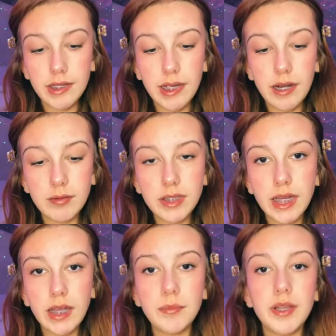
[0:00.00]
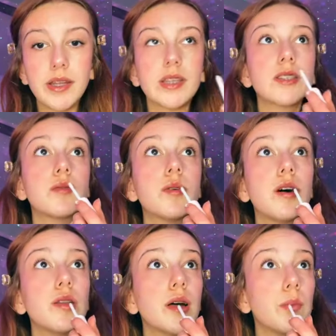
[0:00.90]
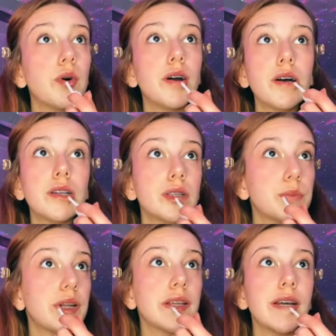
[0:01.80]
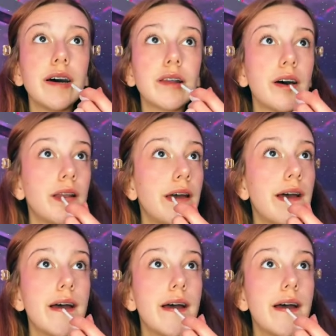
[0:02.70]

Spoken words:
Okay, now I'm just taking a bit of this Quo lip oil and just putting that on.